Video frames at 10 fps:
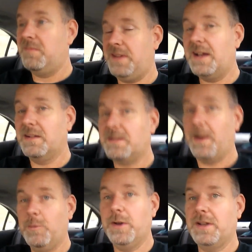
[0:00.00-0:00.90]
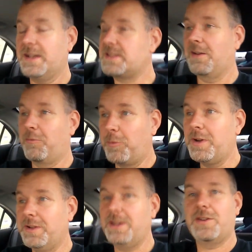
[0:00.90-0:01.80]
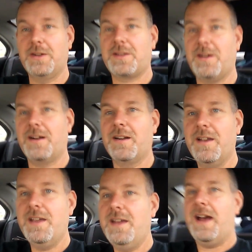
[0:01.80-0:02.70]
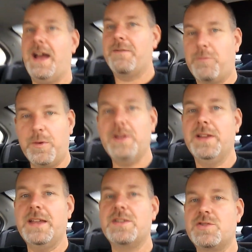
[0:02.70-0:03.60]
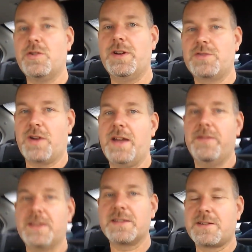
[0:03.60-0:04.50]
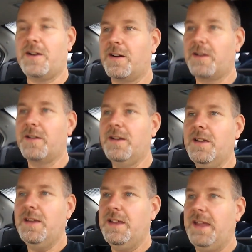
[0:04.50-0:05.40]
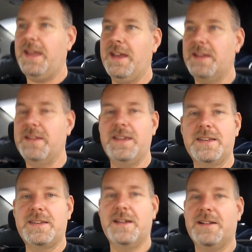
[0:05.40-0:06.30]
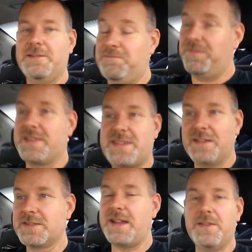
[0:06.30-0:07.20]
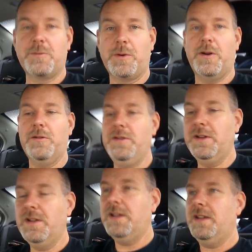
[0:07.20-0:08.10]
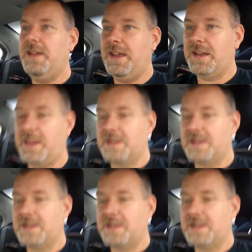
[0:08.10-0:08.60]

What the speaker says: Yeah, I would. It's a really good car. I've really enjoyed driving this car, and it sails down the road, and it